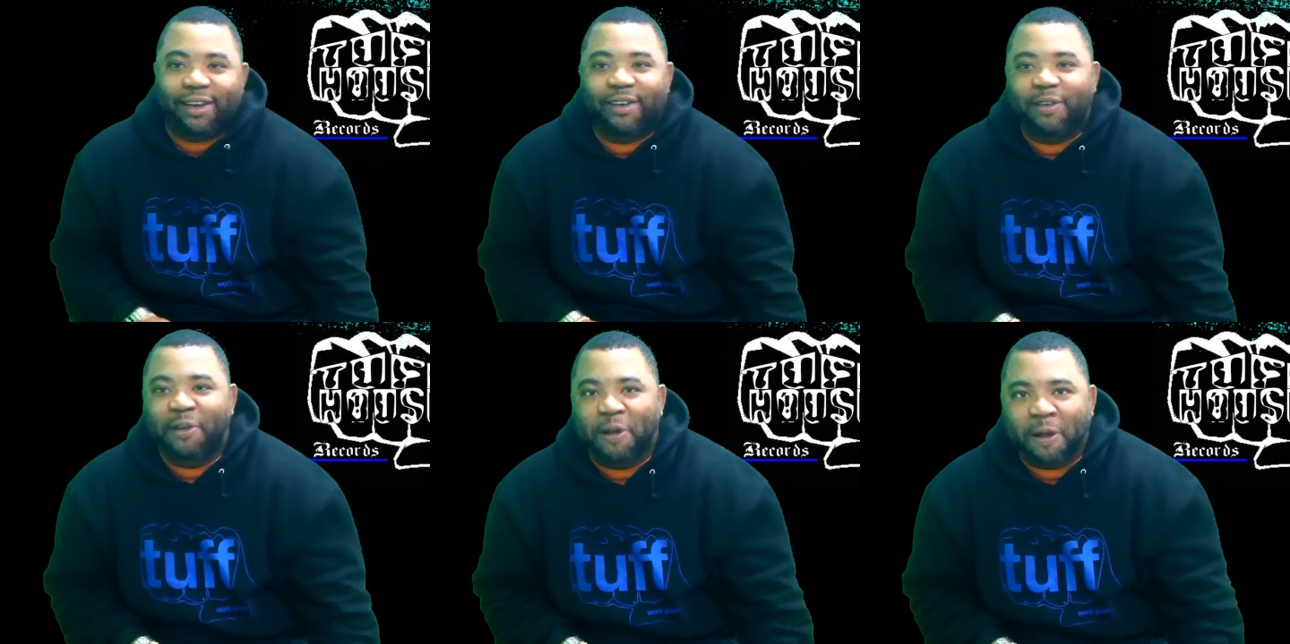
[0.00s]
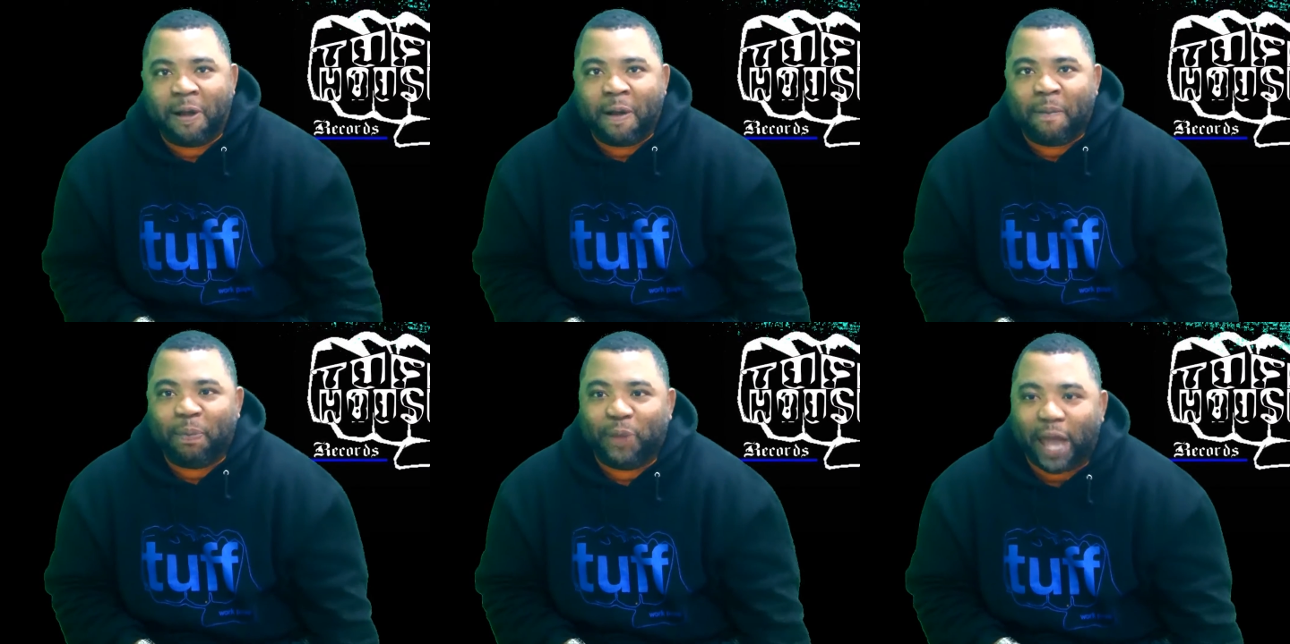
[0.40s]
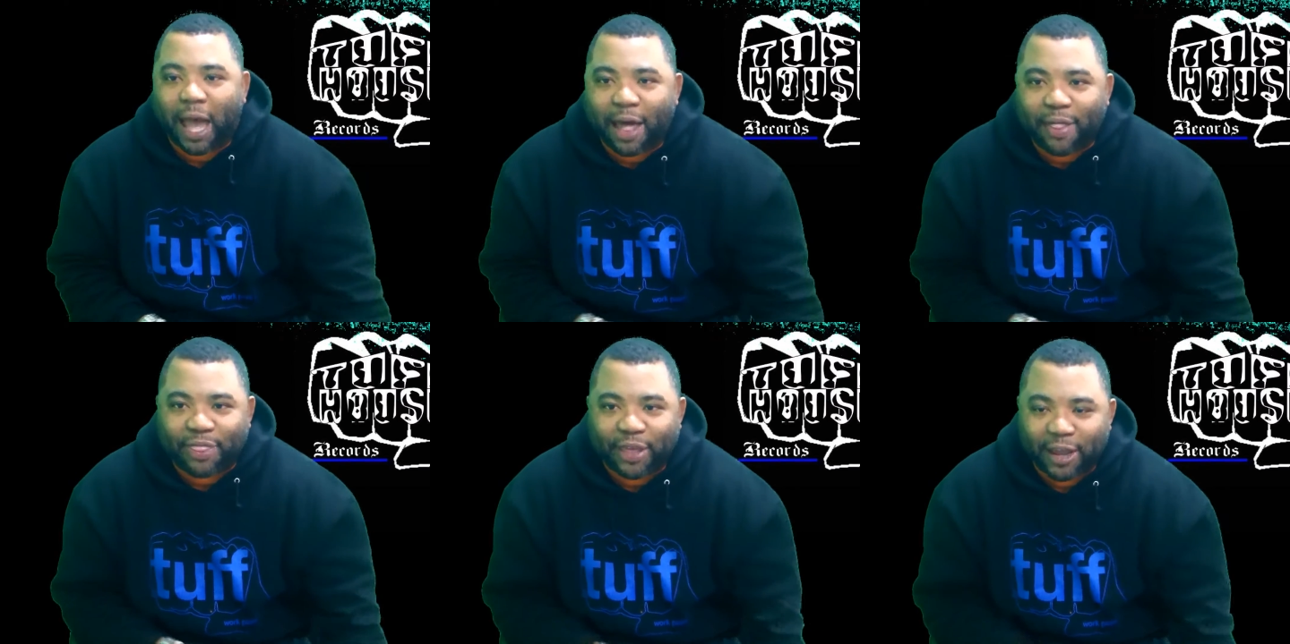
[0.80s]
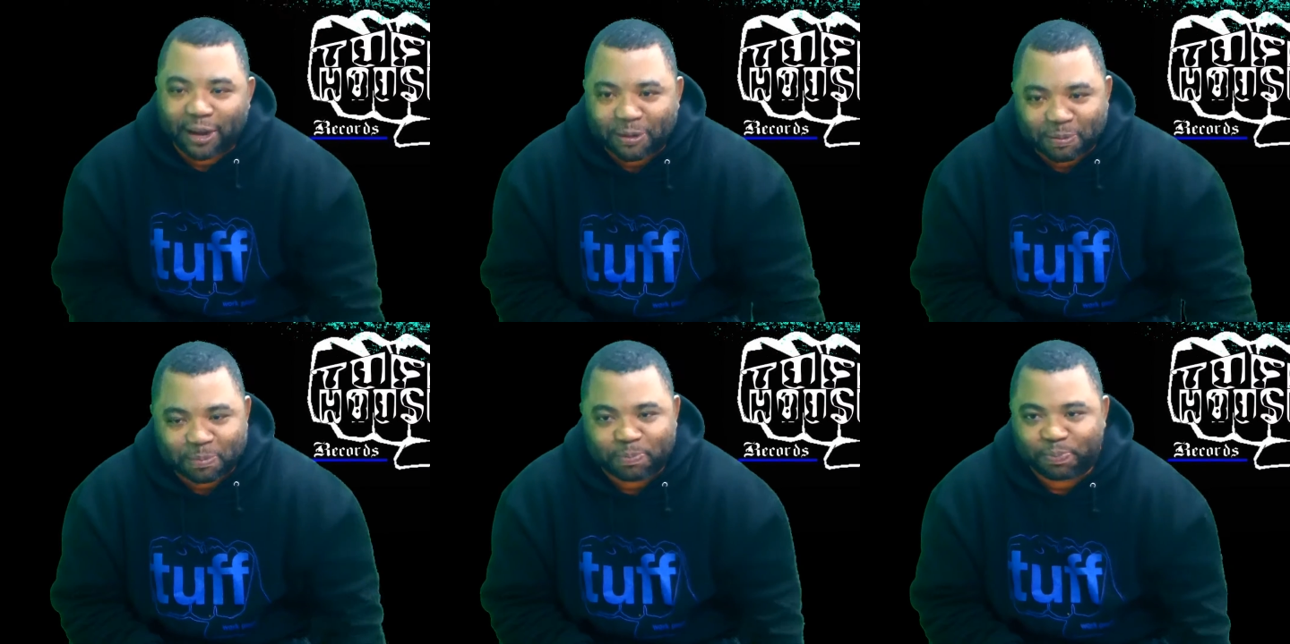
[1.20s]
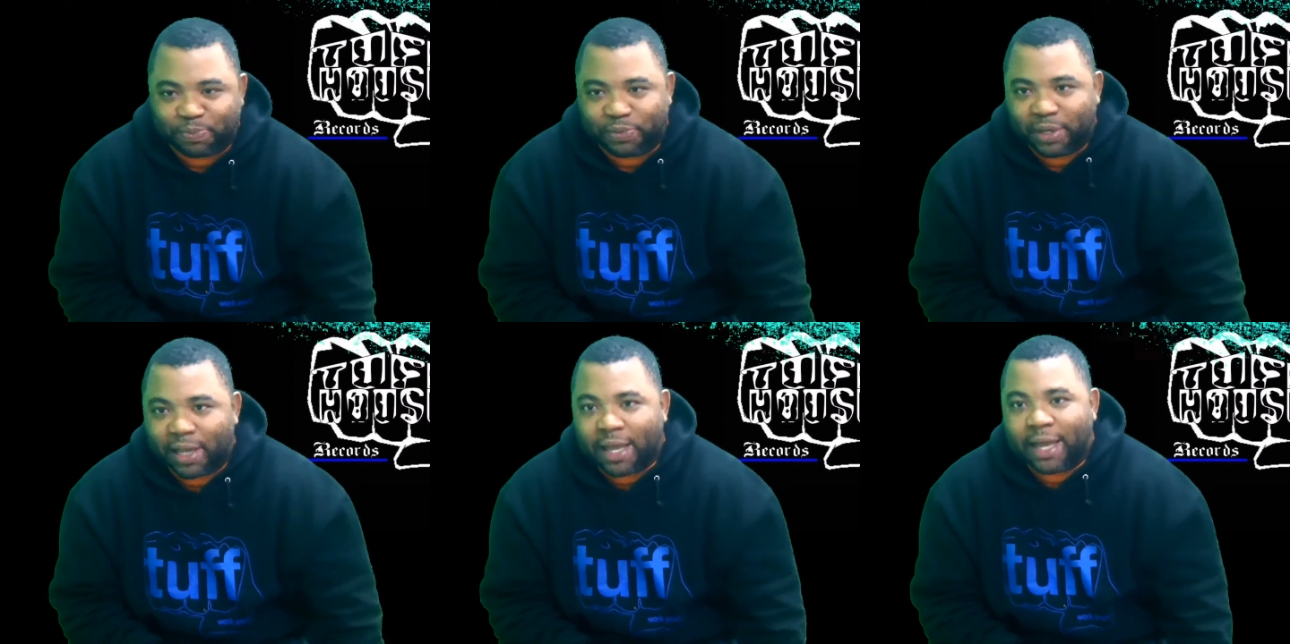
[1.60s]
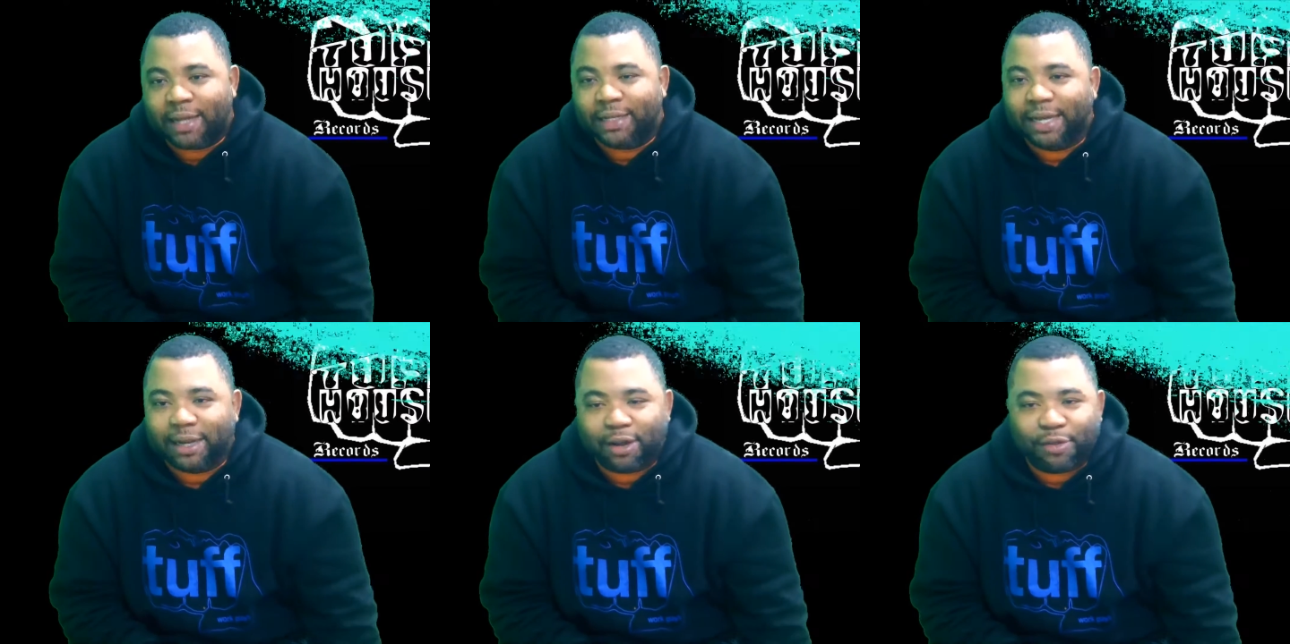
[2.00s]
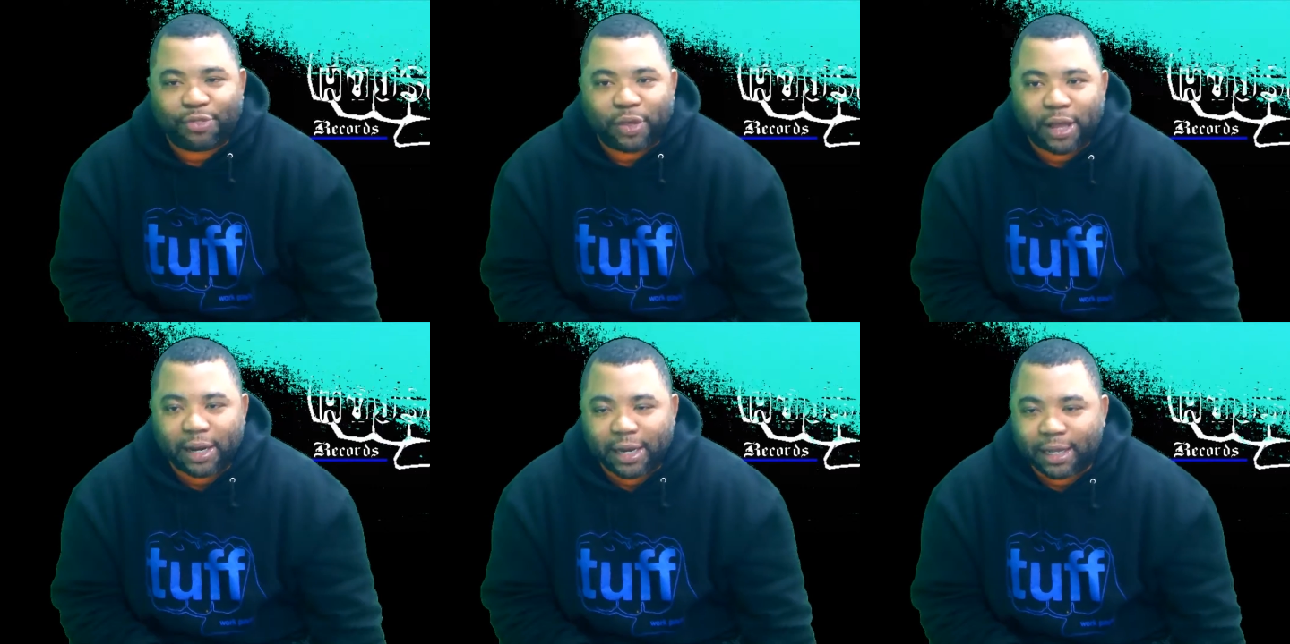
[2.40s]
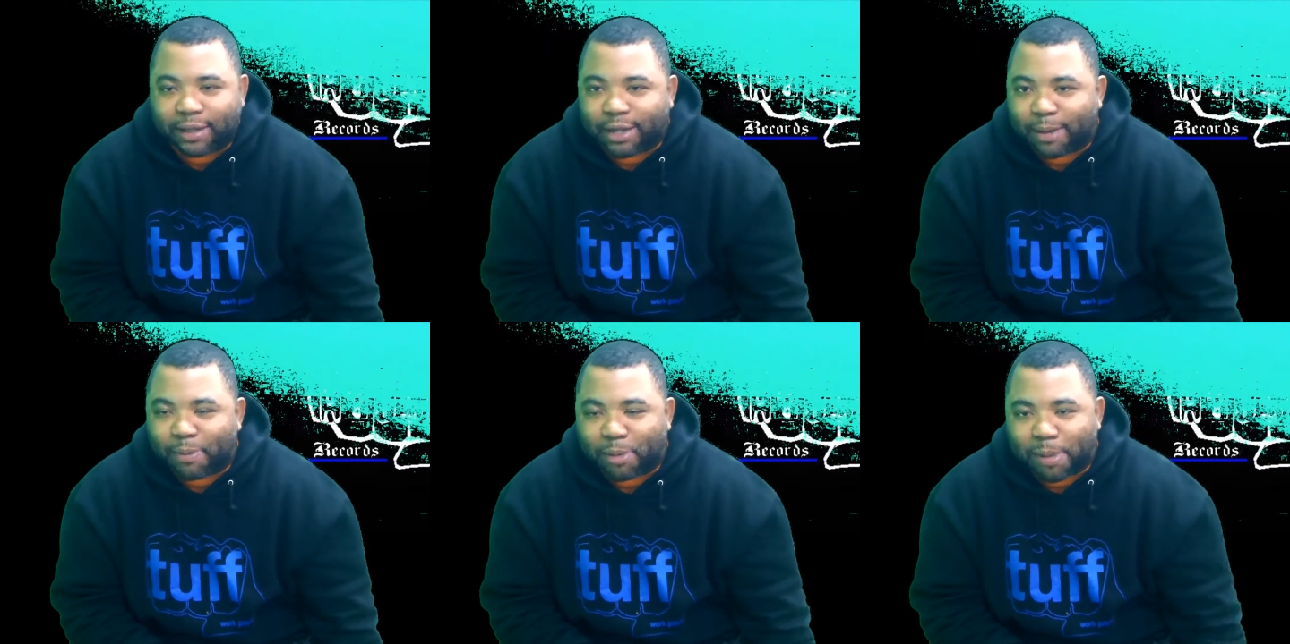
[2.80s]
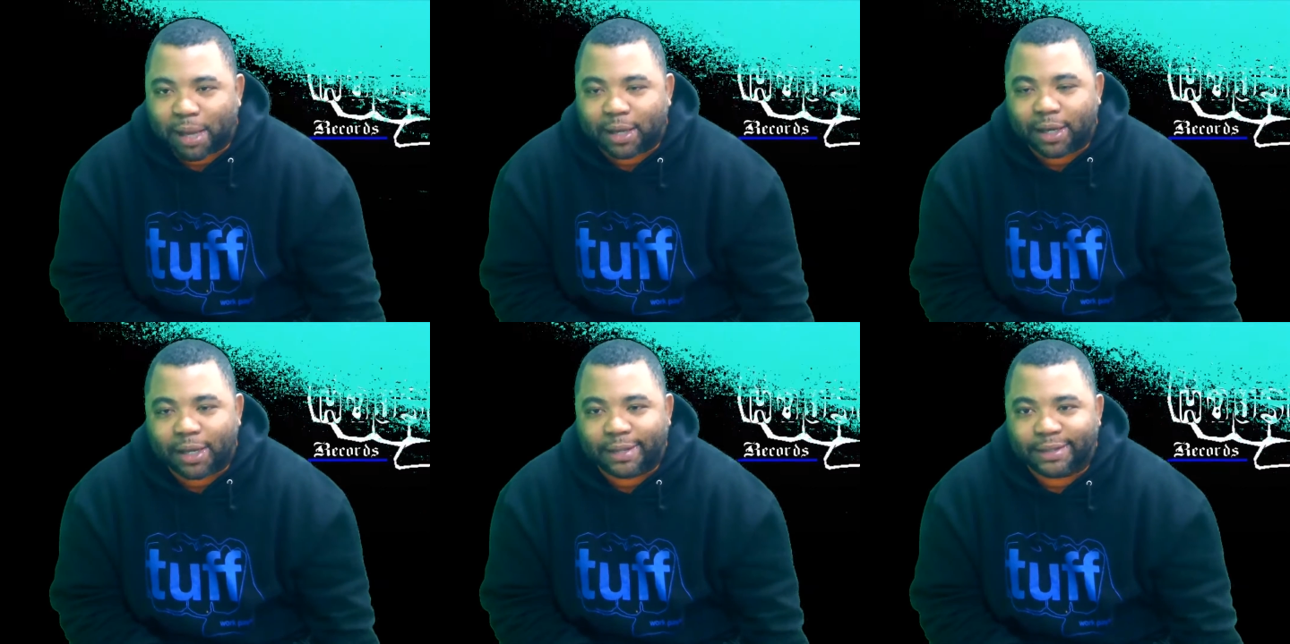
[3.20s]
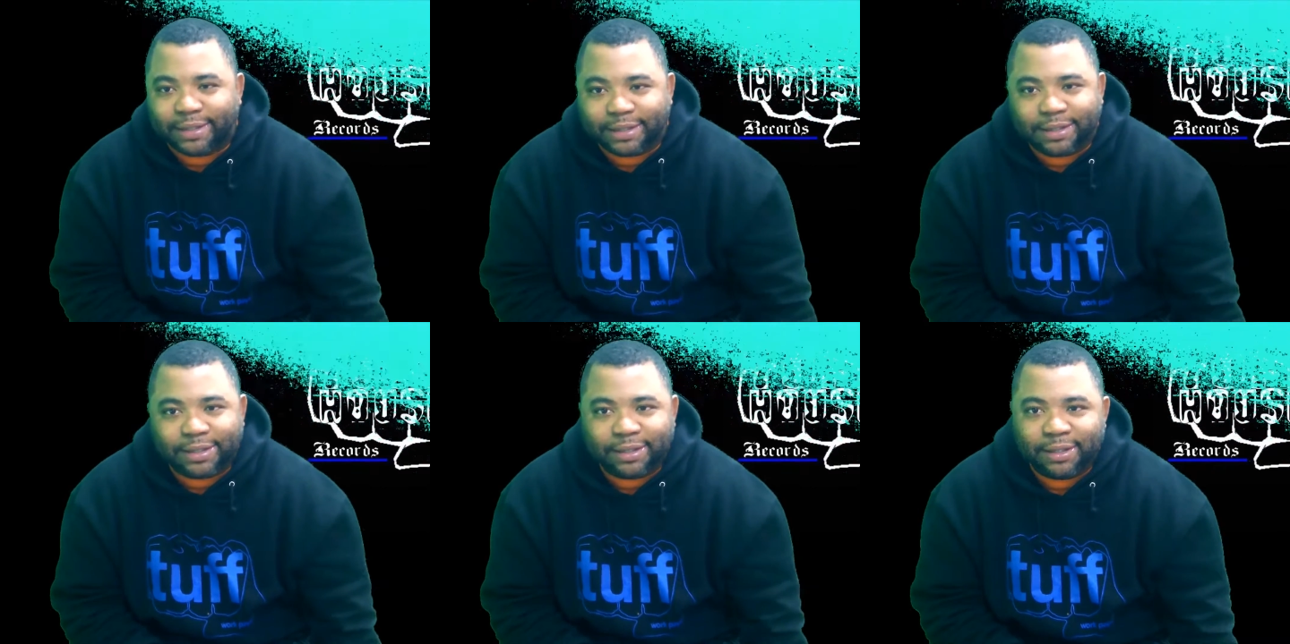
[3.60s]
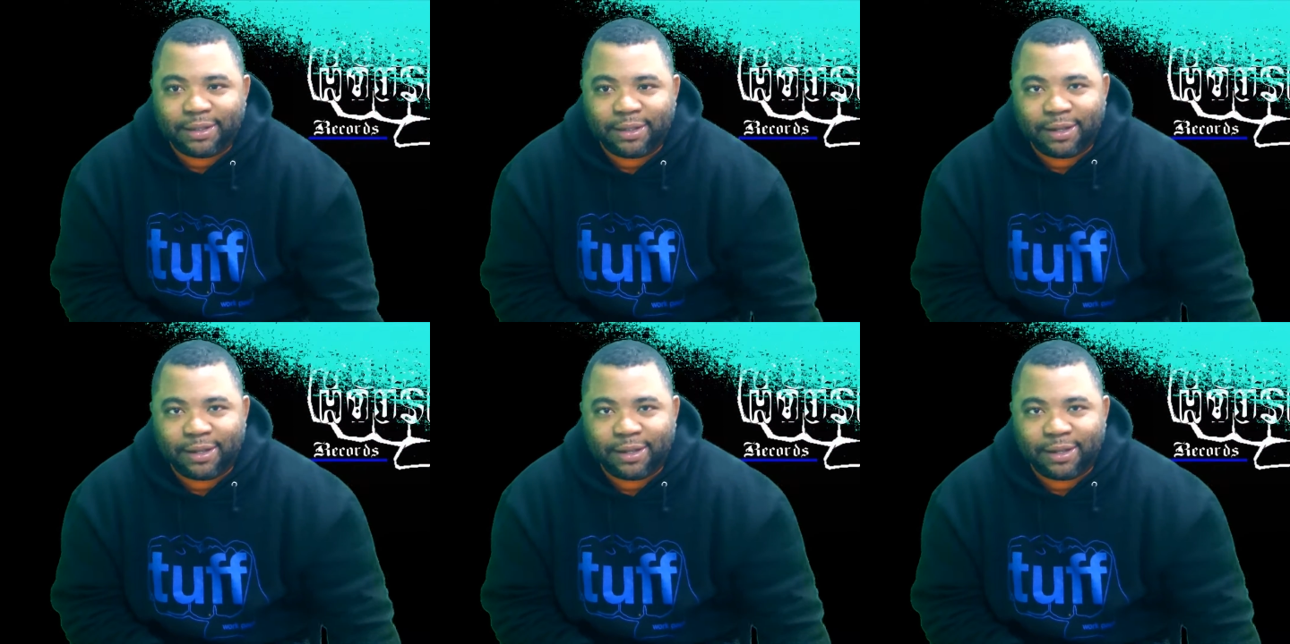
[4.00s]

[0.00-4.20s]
there, got there, did everything, linked up with my cousins.